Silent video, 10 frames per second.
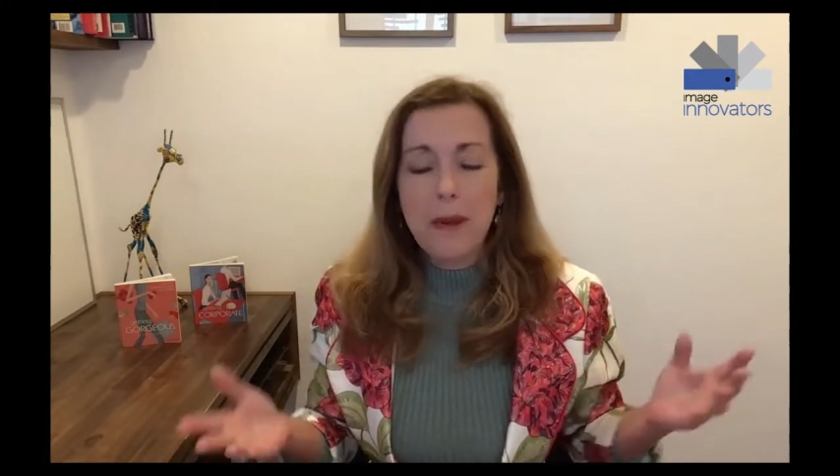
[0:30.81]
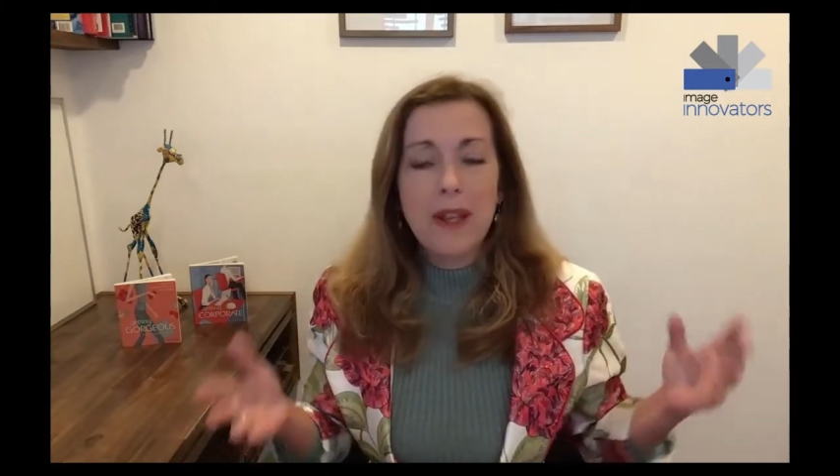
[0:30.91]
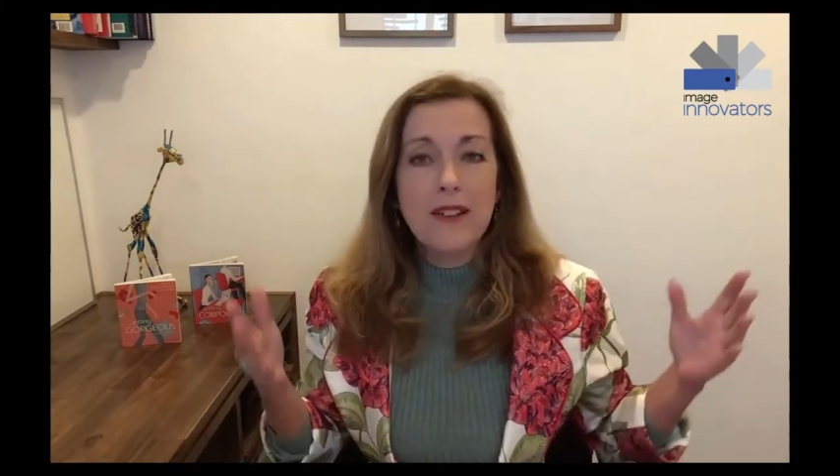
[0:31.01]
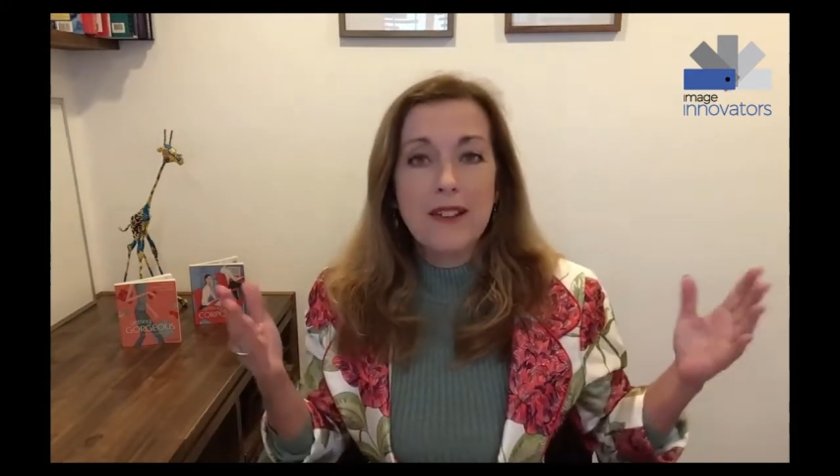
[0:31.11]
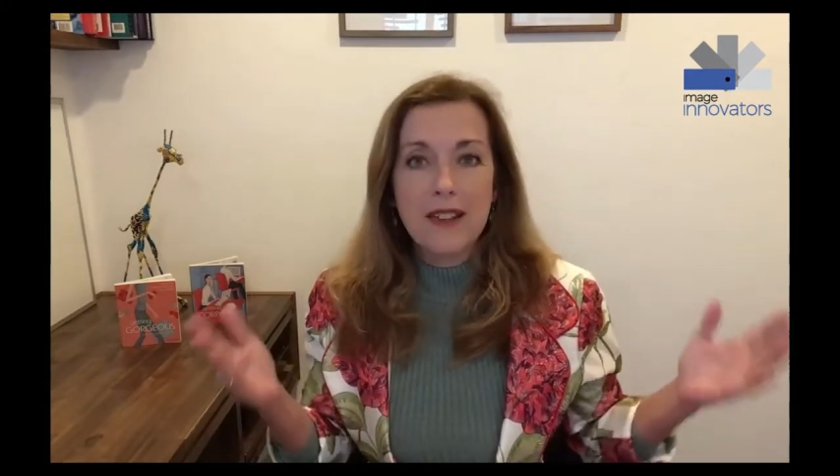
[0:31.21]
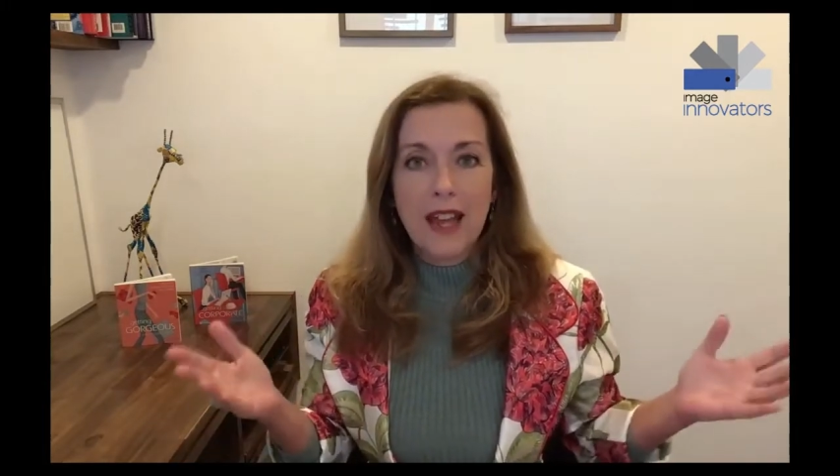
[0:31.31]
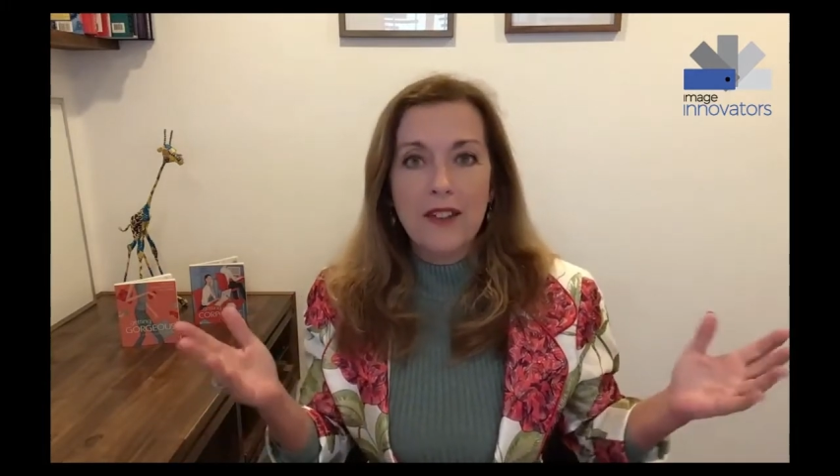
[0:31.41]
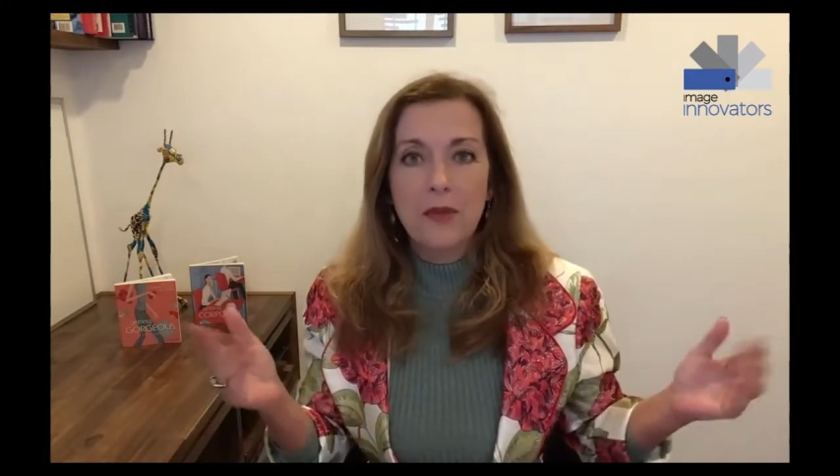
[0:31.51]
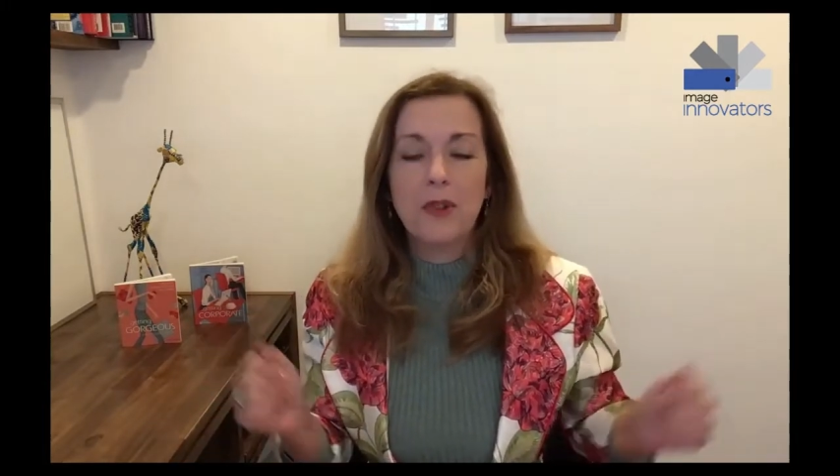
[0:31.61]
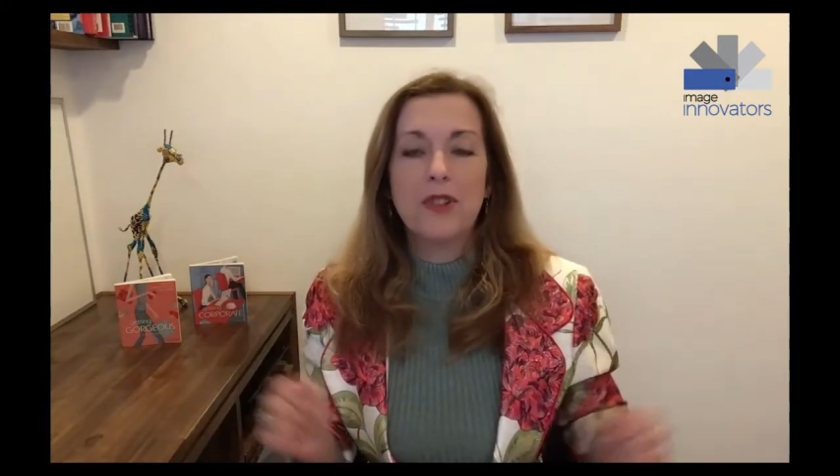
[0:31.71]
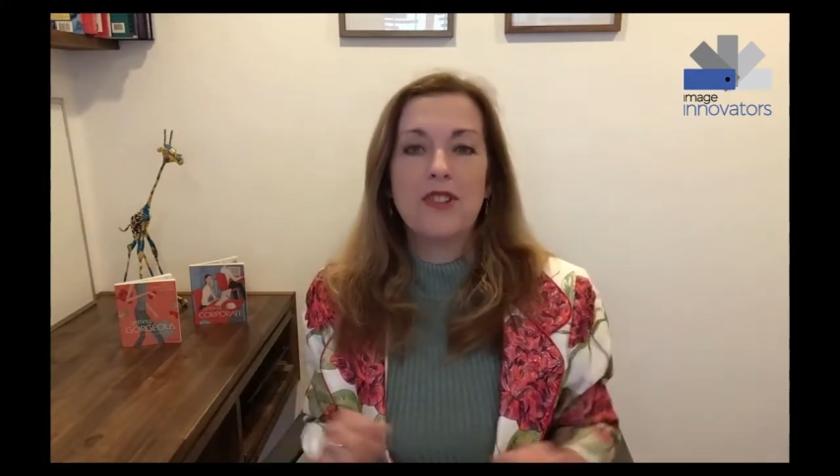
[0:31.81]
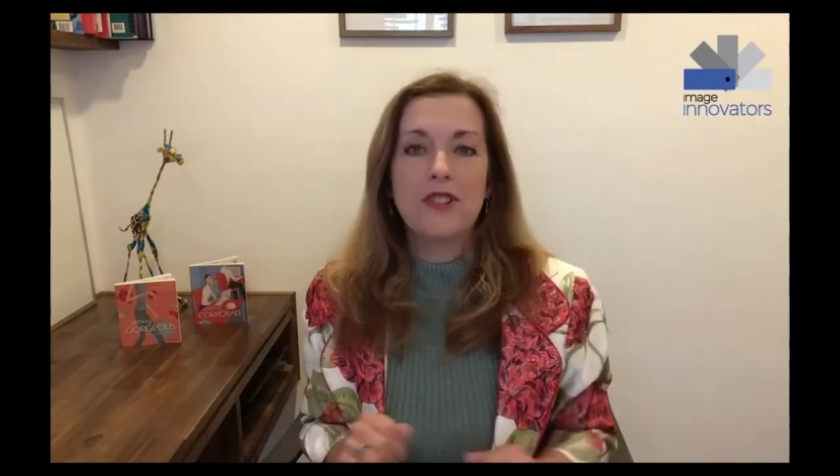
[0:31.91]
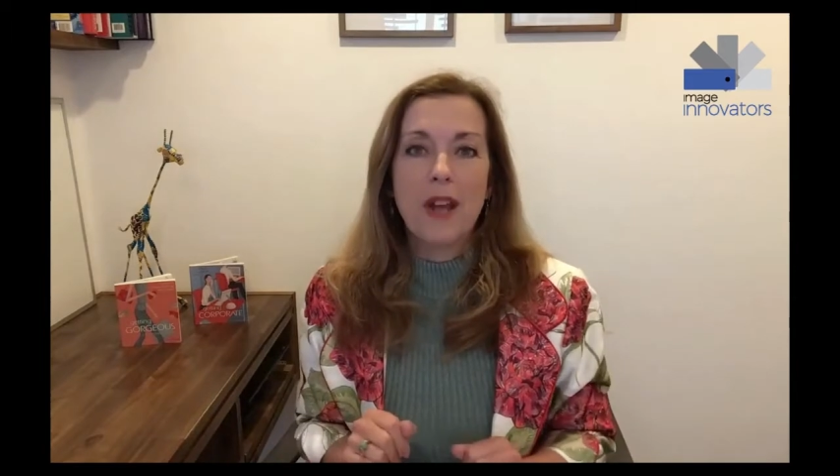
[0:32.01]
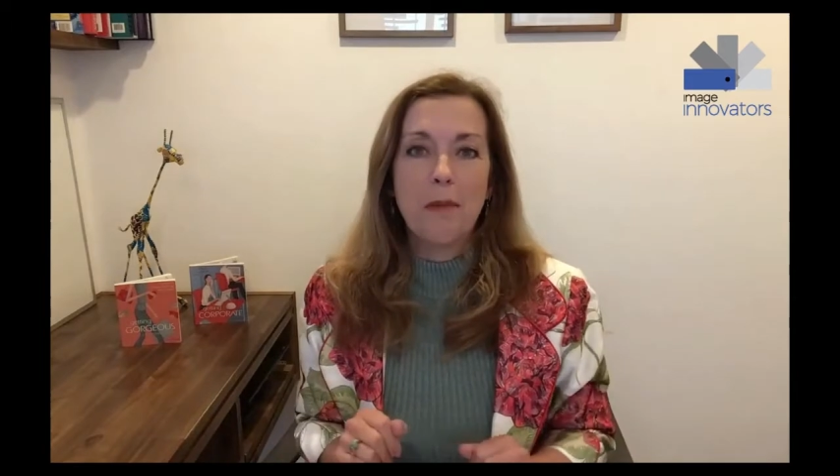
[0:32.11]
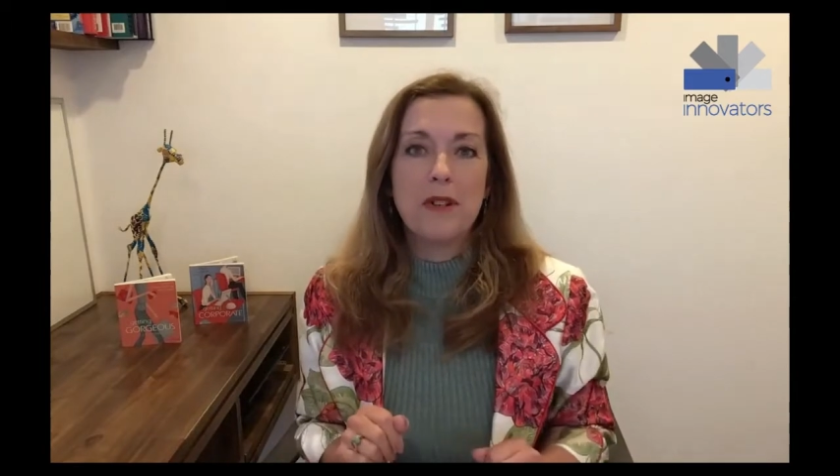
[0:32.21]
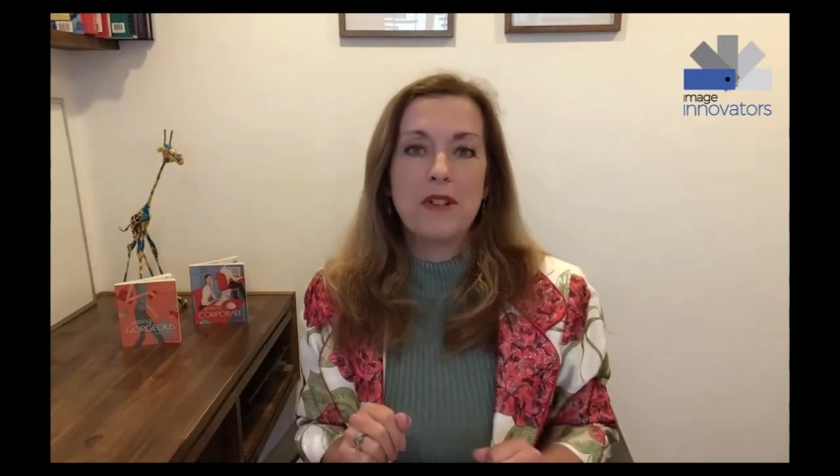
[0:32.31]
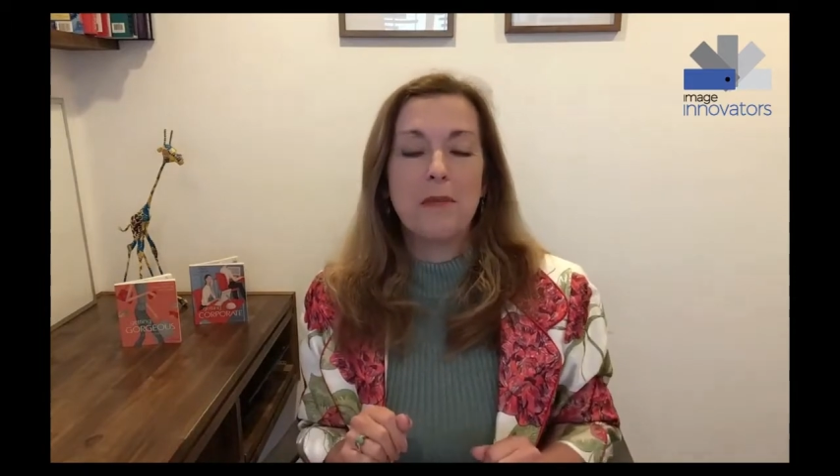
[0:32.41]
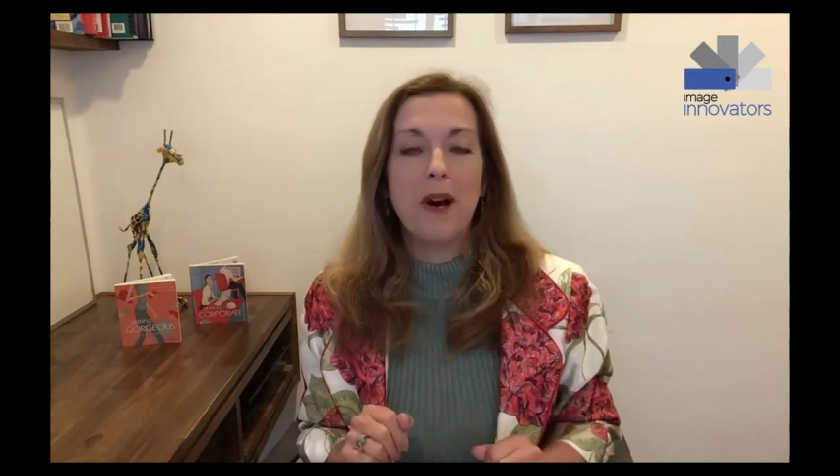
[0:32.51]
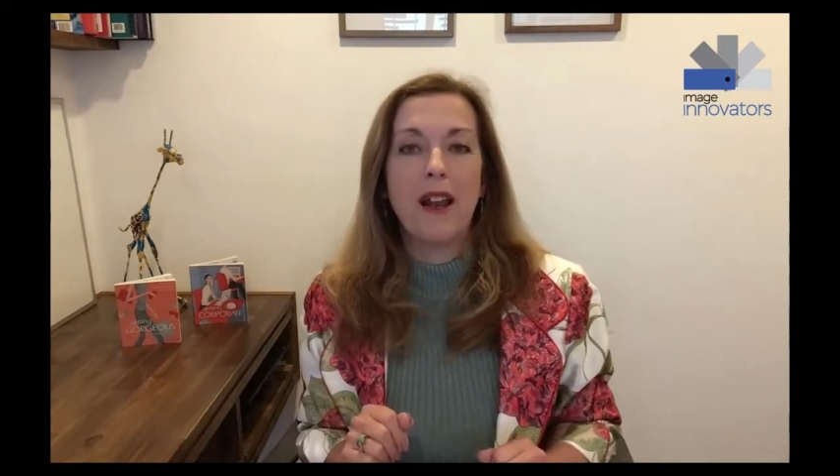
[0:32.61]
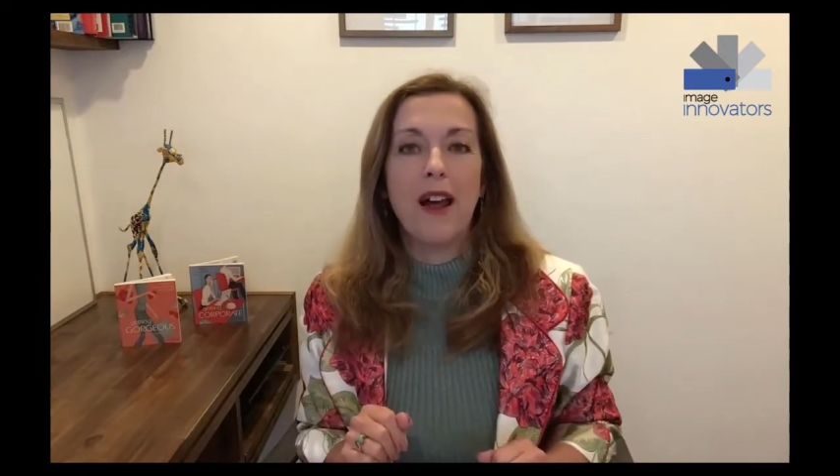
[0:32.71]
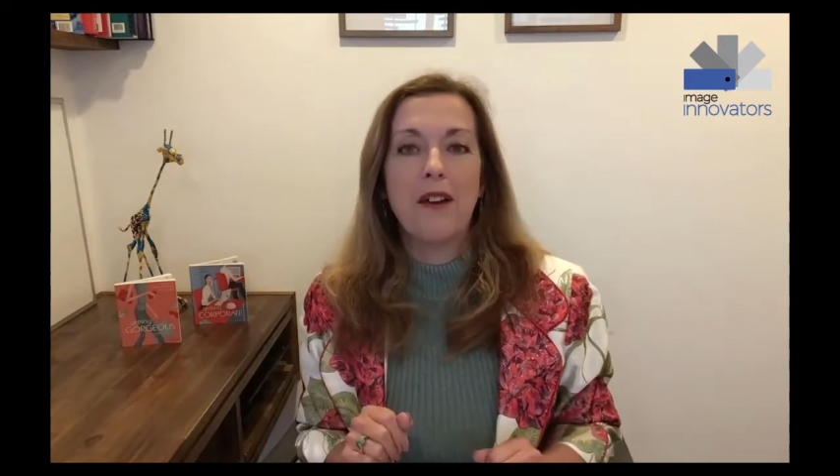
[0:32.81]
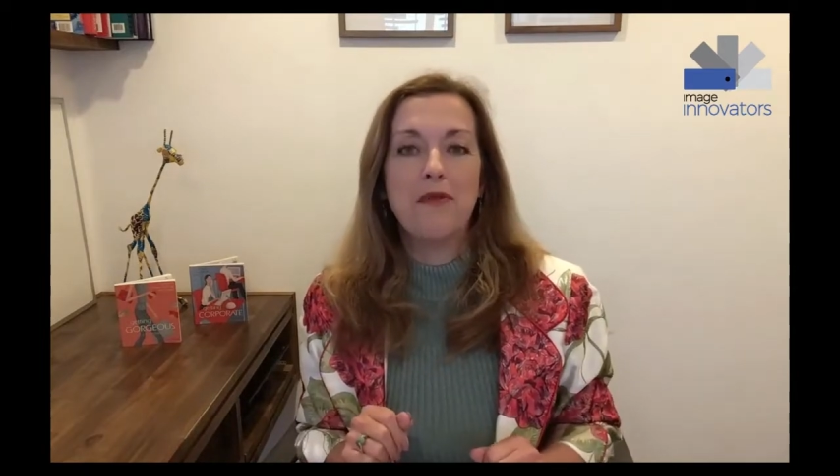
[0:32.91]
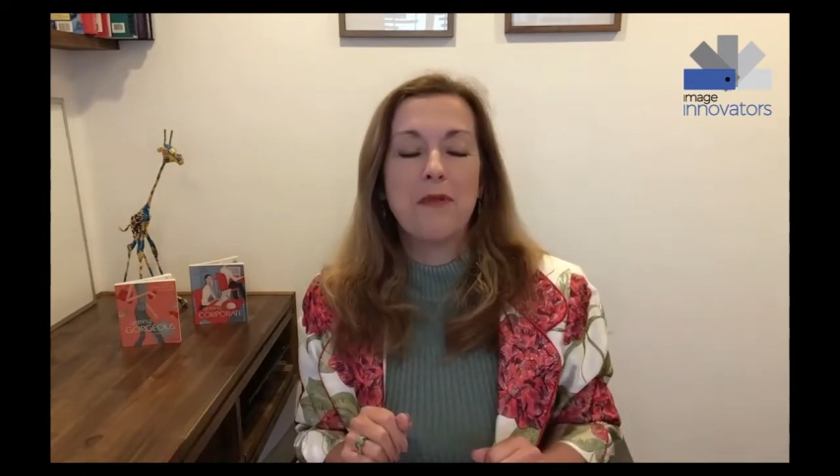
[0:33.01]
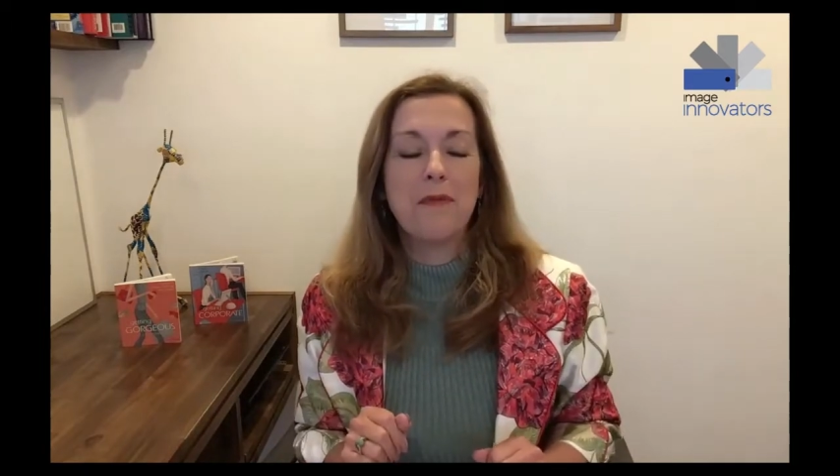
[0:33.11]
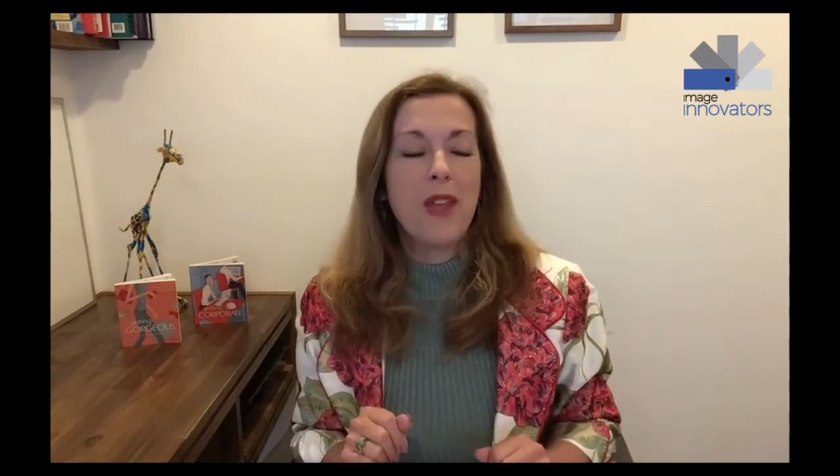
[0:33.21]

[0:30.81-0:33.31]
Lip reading: because that's what's just happened to my life.